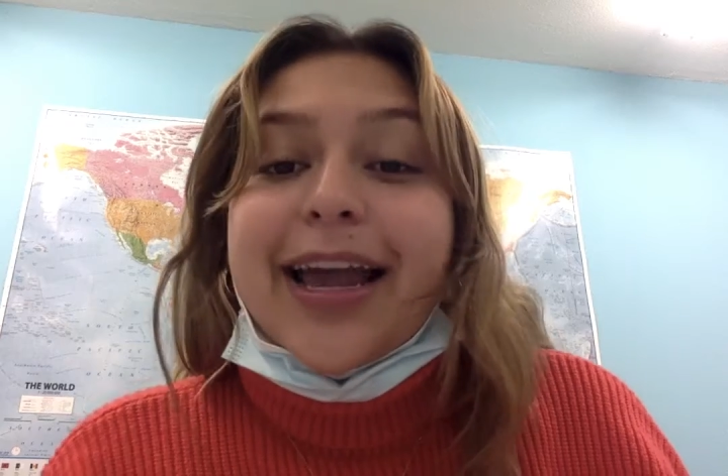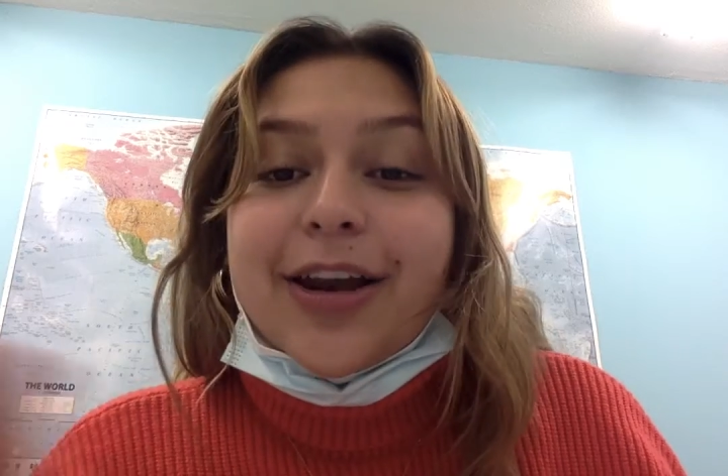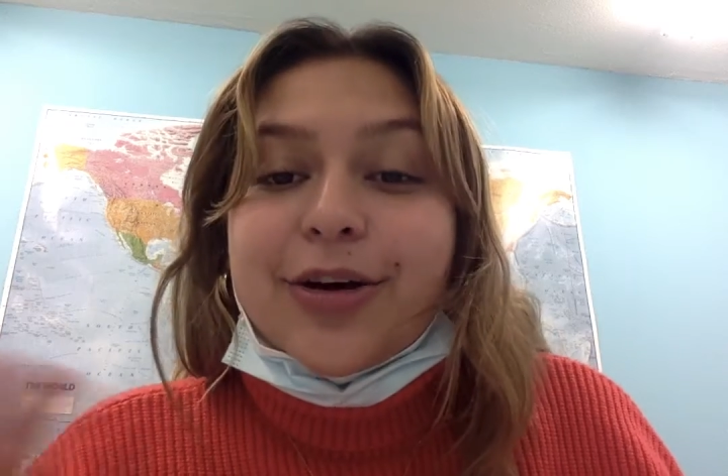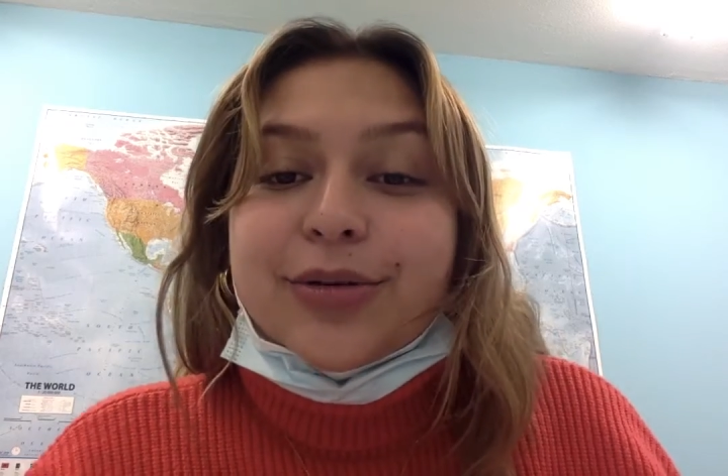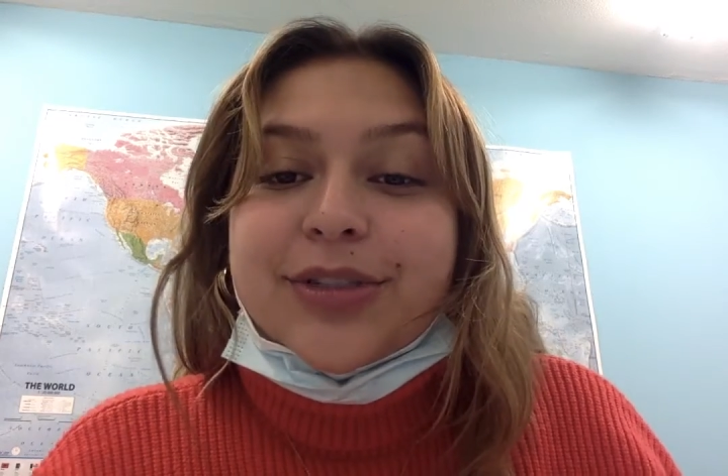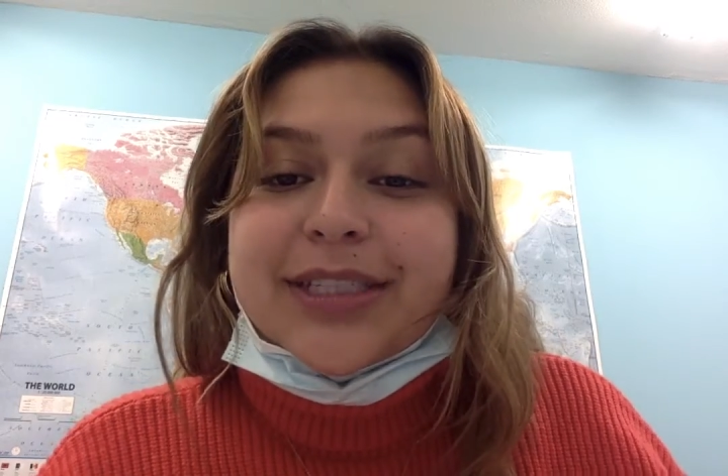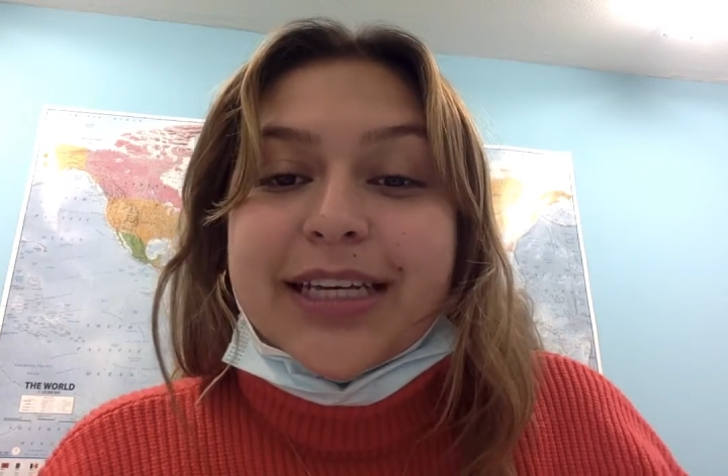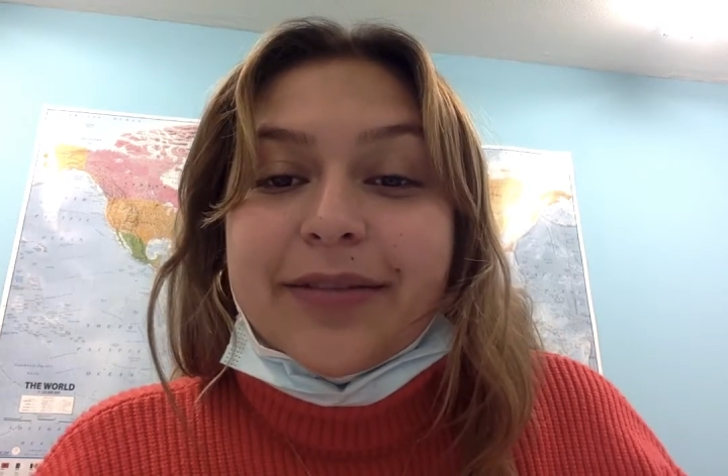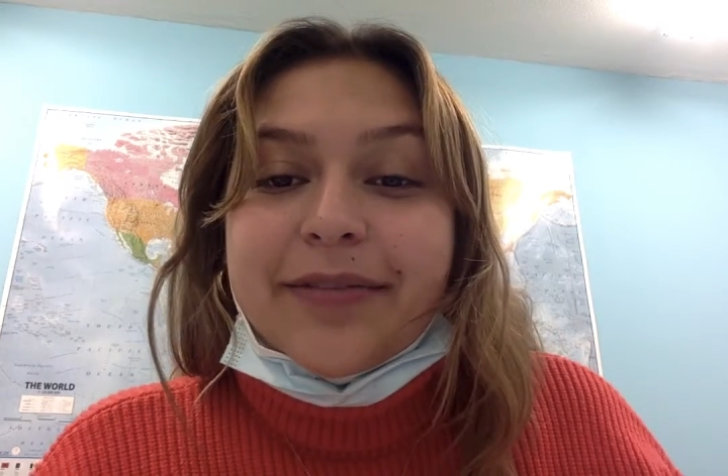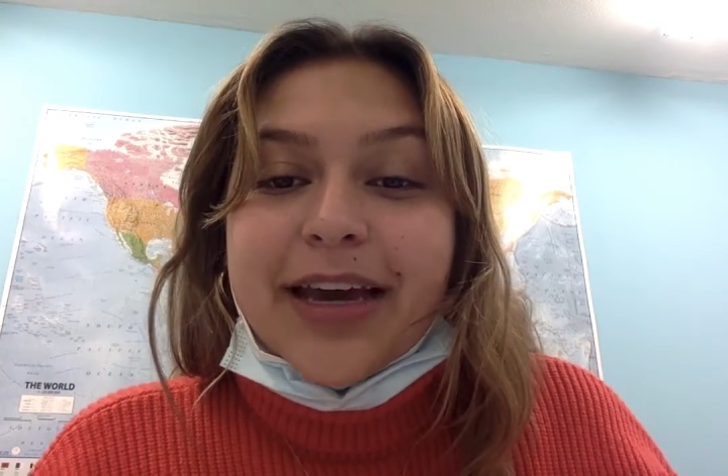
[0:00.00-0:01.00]
Hello
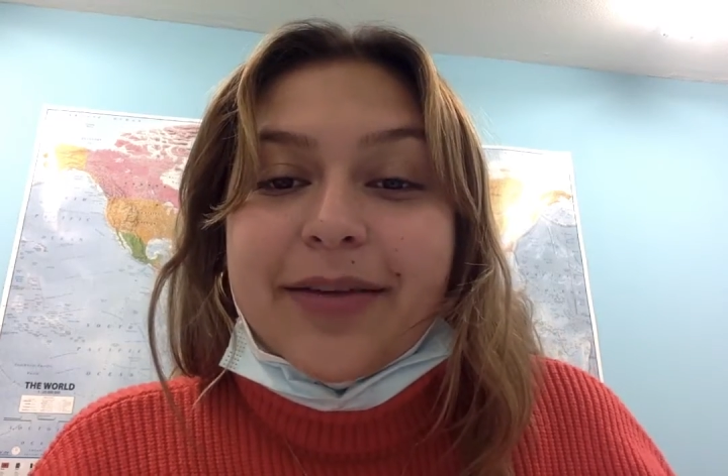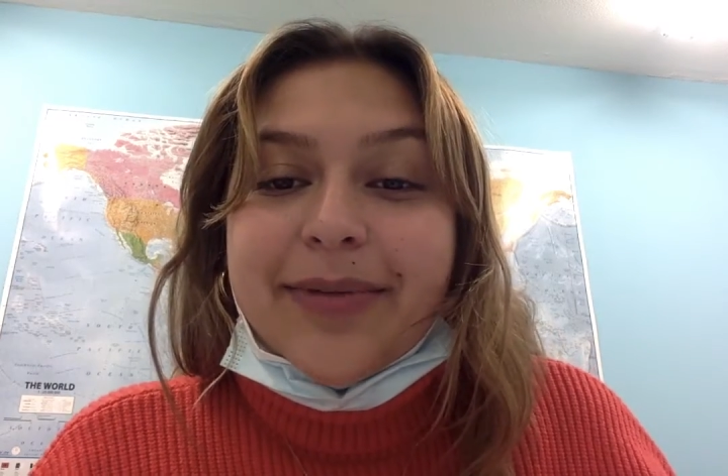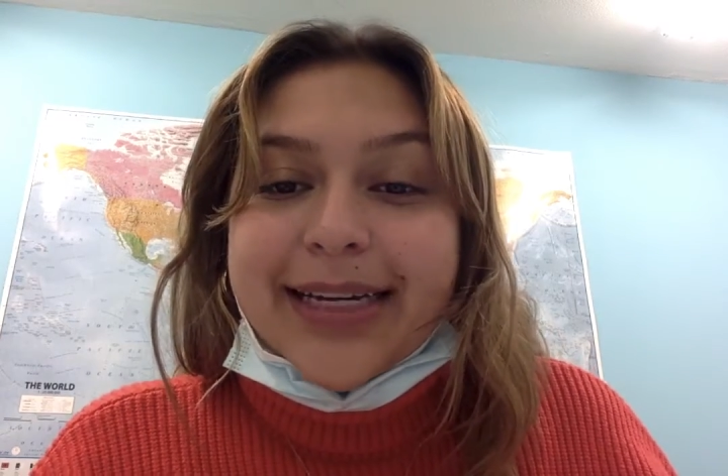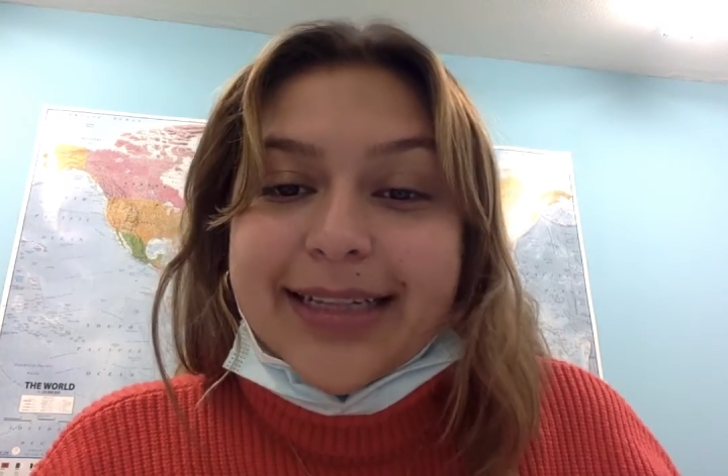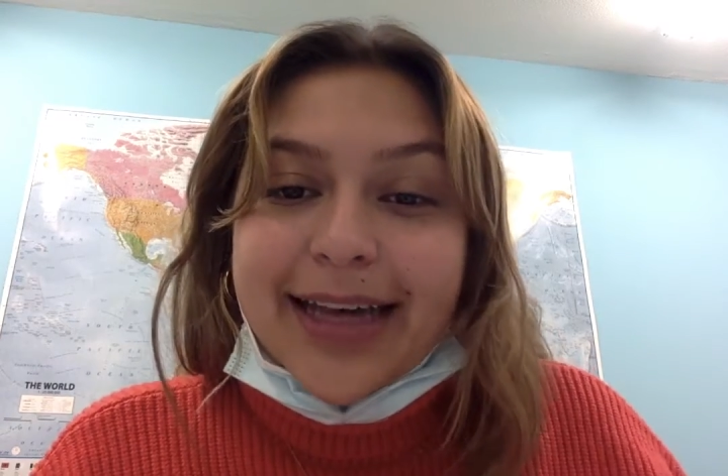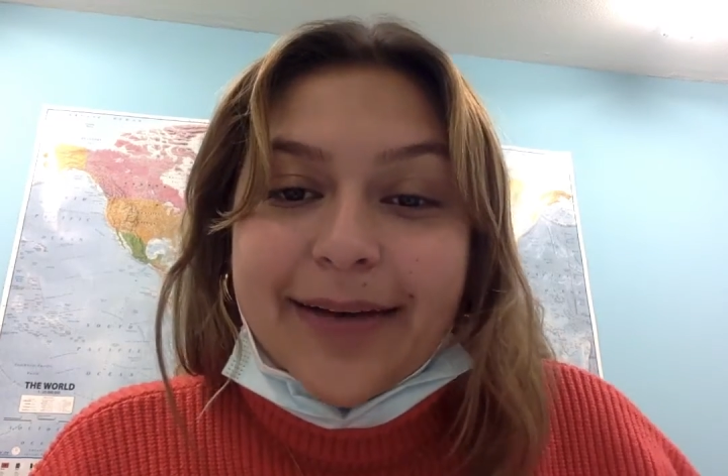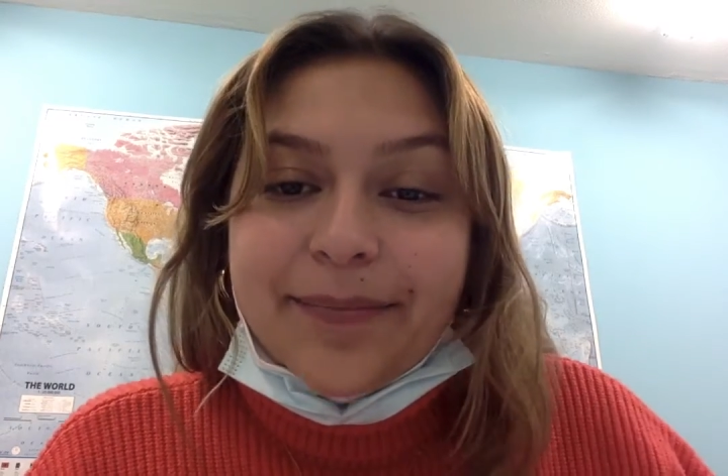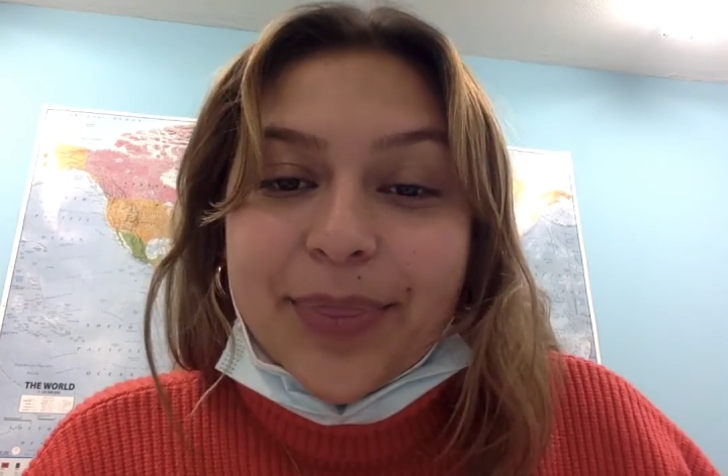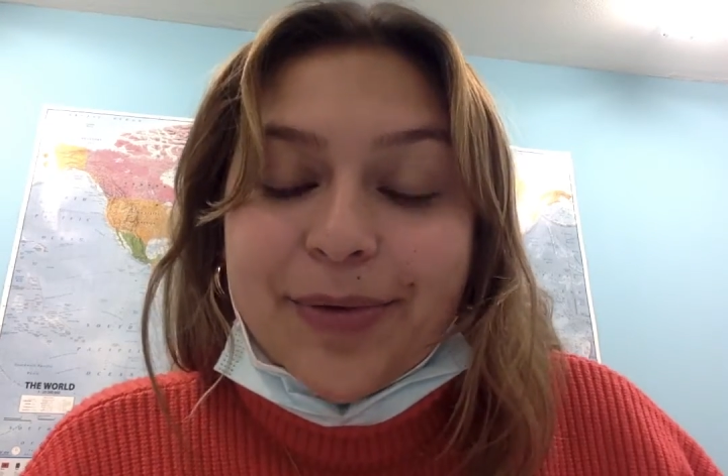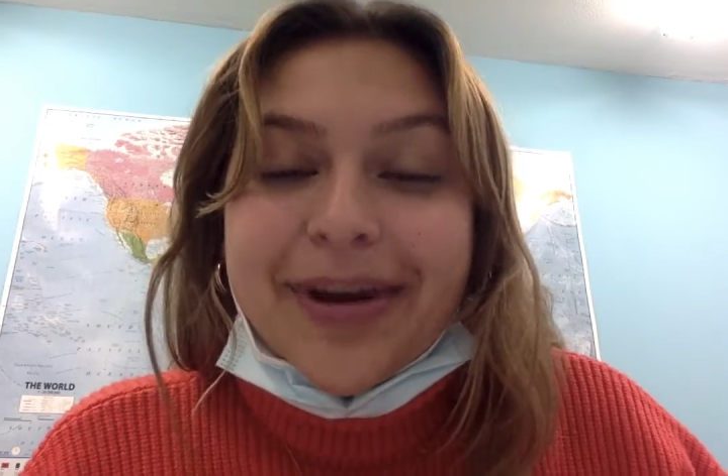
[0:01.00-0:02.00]
Silvia and Maita.